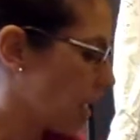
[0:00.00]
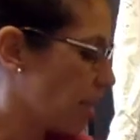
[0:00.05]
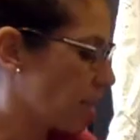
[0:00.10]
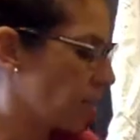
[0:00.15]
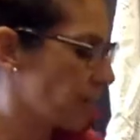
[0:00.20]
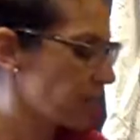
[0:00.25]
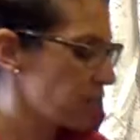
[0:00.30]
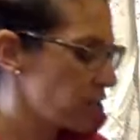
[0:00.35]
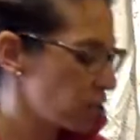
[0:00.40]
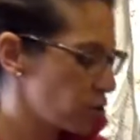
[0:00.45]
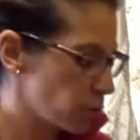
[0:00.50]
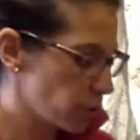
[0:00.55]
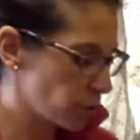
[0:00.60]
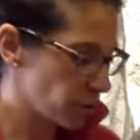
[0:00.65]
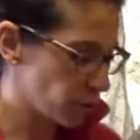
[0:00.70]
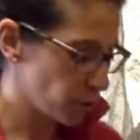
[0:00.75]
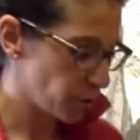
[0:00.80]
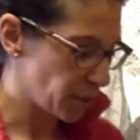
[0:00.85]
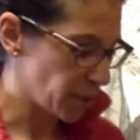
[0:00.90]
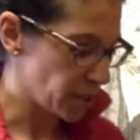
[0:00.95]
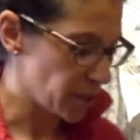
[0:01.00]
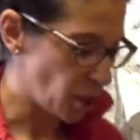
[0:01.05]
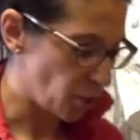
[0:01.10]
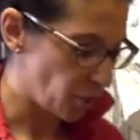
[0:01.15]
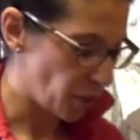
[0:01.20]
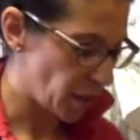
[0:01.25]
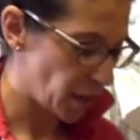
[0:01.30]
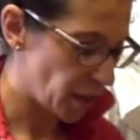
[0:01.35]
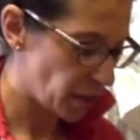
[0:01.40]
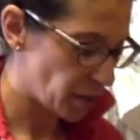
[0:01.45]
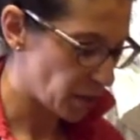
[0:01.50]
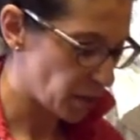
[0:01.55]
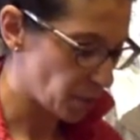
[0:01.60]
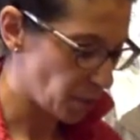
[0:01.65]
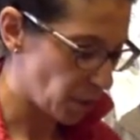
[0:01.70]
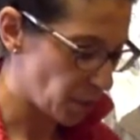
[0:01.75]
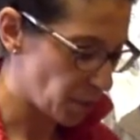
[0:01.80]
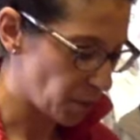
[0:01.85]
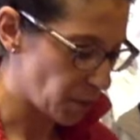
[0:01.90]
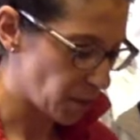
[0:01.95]
like to do a little bit of nutmeg in
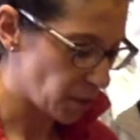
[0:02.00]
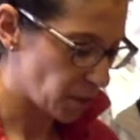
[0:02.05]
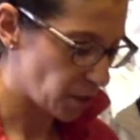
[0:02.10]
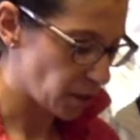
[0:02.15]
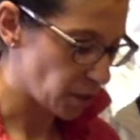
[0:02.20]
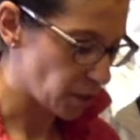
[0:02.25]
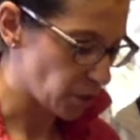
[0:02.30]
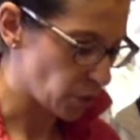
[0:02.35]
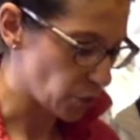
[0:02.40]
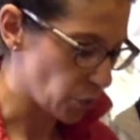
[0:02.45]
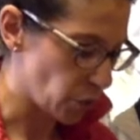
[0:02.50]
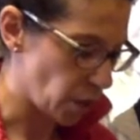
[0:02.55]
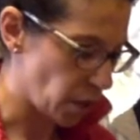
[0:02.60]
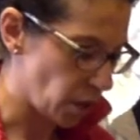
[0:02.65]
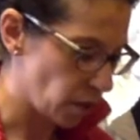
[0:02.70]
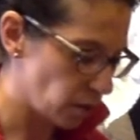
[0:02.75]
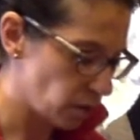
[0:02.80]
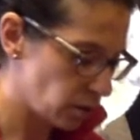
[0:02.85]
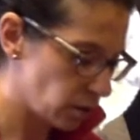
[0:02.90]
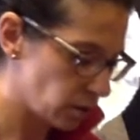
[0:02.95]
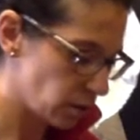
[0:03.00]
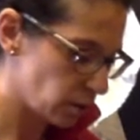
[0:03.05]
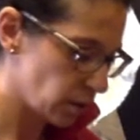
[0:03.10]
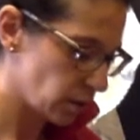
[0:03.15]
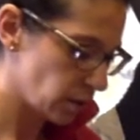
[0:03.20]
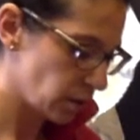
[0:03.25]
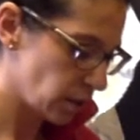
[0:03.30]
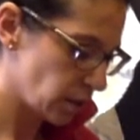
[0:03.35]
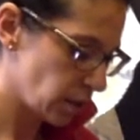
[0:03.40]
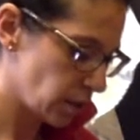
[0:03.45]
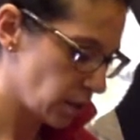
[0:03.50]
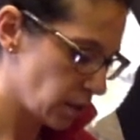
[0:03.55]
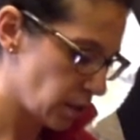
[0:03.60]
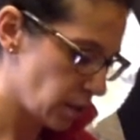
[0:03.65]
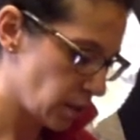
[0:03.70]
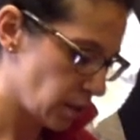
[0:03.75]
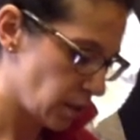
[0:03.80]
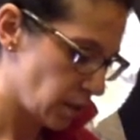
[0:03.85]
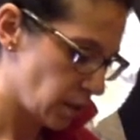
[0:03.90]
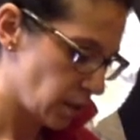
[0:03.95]
my baking as well.
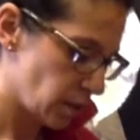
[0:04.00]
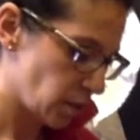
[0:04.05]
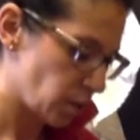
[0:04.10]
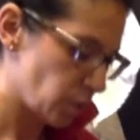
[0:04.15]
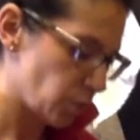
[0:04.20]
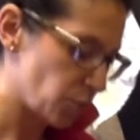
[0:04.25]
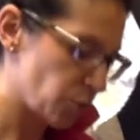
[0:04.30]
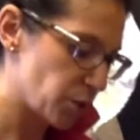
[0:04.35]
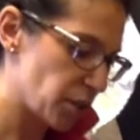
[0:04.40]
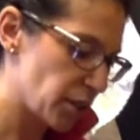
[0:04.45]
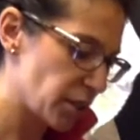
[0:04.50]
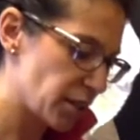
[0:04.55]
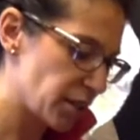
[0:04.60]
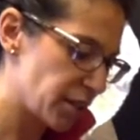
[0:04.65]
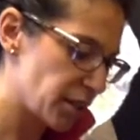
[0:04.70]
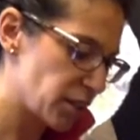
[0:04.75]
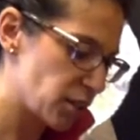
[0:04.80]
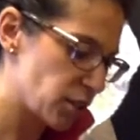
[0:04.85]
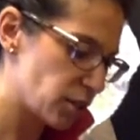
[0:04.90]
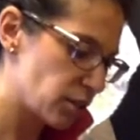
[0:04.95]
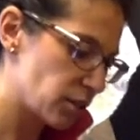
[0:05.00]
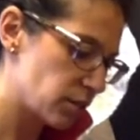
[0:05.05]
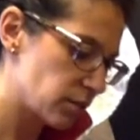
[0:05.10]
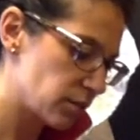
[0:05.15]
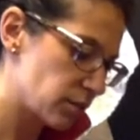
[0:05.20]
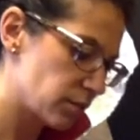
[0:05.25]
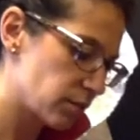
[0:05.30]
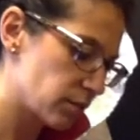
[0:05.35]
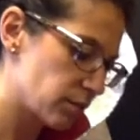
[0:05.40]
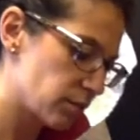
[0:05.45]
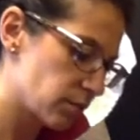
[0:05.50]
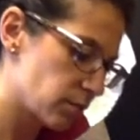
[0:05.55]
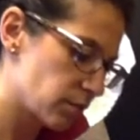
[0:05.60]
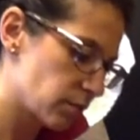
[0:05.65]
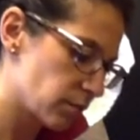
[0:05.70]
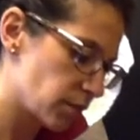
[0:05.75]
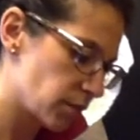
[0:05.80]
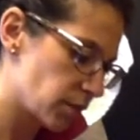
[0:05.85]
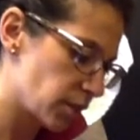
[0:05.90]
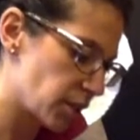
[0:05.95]
I'm going to put a little
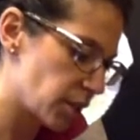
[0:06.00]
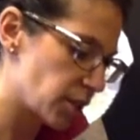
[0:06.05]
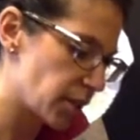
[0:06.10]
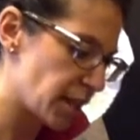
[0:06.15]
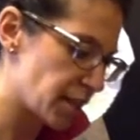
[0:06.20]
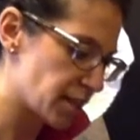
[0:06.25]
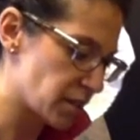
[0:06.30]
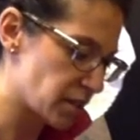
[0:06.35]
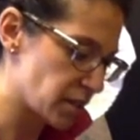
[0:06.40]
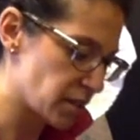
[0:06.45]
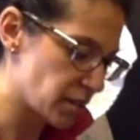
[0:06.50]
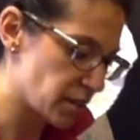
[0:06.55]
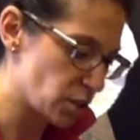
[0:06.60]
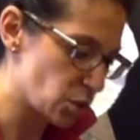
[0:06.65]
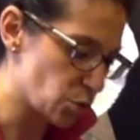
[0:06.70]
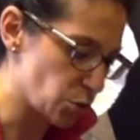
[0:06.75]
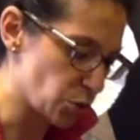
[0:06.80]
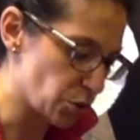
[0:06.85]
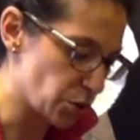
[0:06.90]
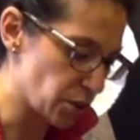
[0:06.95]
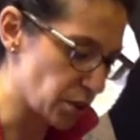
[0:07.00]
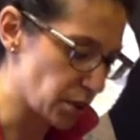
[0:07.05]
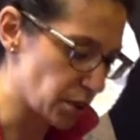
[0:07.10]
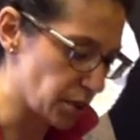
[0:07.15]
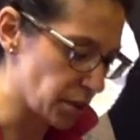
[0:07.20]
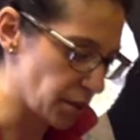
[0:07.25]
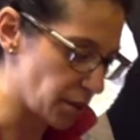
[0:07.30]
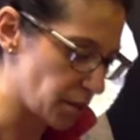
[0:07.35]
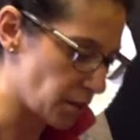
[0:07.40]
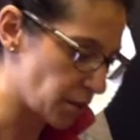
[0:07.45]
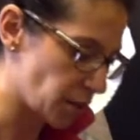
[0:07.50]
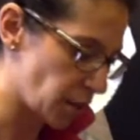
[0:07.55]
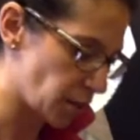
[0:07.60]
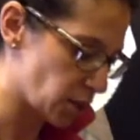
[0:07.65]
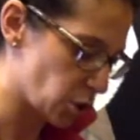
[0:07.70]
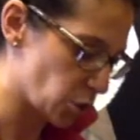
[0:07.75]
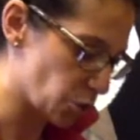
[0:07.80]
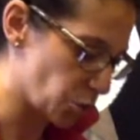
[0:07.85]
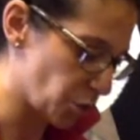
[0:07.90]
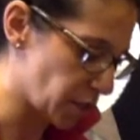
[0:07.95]
less than a teaspoon in here. I think that
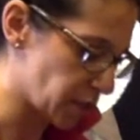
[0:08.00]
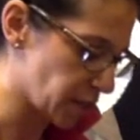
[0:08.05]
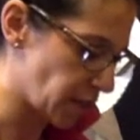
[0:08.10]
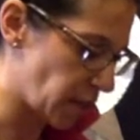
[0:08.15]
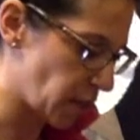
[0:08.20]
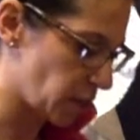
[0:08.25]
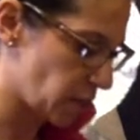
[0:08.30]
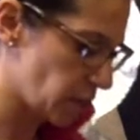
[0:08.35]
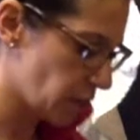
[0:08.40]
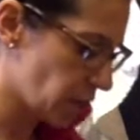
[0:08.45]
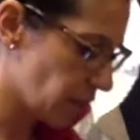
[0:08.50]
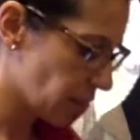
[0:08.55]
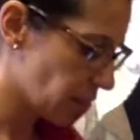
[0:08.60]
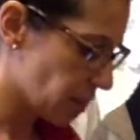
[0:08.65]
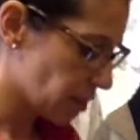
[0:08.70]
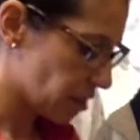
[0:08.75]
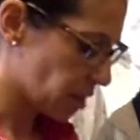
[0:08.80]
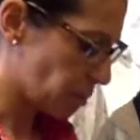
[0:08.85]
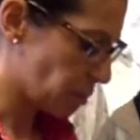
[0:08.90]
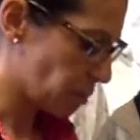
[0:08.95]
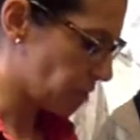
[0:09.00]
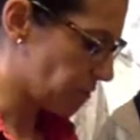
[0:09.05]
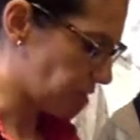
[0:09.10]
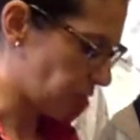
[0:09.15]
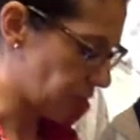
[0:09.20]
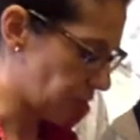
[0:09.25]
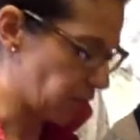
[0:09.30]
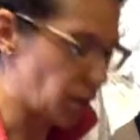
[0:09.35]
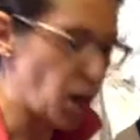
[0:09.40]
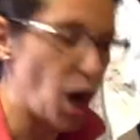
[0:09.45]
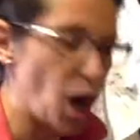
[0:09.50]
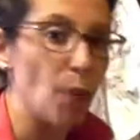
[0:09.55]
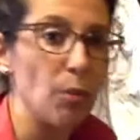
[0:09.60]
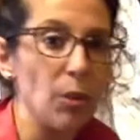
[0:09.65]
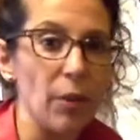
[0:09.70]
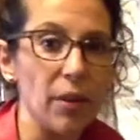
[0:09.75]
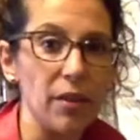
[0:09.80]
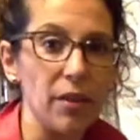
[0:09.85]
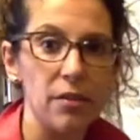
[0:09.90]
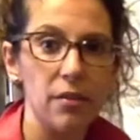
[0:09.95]
just brings out some of the flavor and
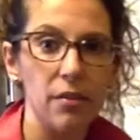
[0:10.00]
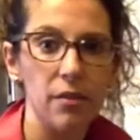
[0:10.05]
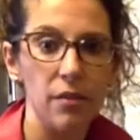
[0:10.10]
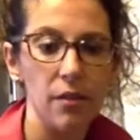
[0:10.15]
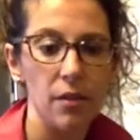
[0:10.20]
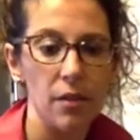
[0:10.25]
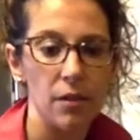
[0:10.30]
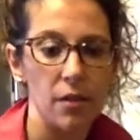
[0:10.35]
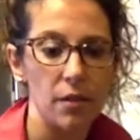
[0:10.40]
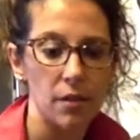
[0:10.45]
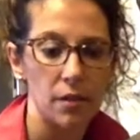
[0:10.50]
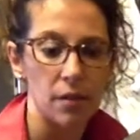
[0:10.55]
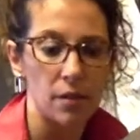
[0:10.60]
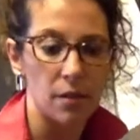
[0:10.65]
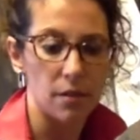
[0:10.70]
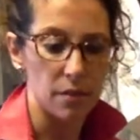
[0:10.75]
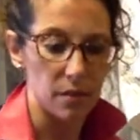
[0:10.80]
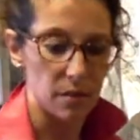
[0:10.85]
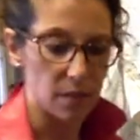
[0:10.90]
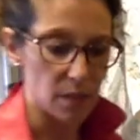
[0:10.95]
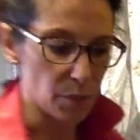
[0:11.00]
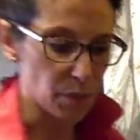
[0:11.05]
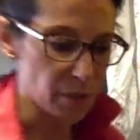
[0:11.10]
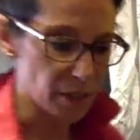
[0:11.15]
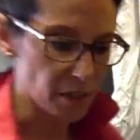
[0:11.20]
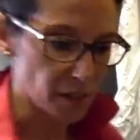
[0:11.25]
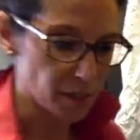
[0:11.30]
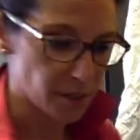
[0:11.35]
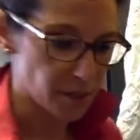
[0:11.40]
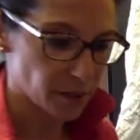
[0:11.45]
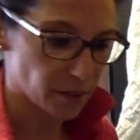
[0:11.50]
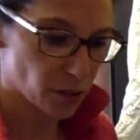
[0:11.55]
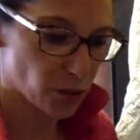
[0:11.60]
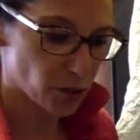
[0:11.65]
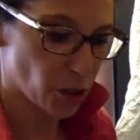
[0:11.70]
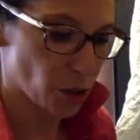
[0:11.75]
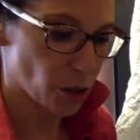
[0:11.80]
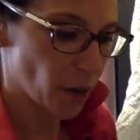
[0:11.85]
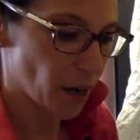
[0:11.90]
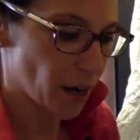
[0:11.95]
complements the cinnamon nicely.
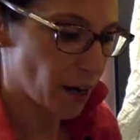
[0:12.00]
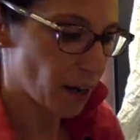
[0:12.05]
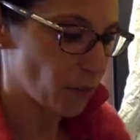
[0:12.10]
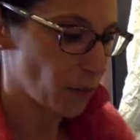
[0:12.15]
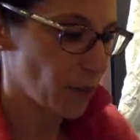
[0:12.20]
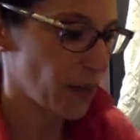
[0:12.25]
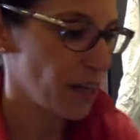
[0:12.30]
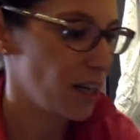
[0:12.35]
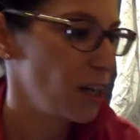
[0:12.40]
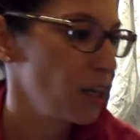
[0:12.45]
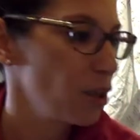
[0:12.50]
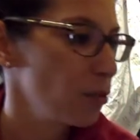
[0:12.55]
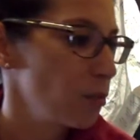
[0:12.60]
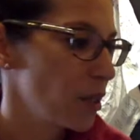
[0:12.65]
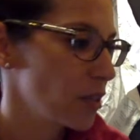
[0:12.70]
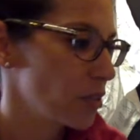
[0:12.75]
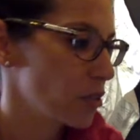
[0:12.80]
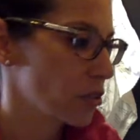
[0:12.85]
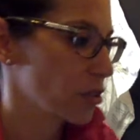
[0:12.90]
So I have my hand mixer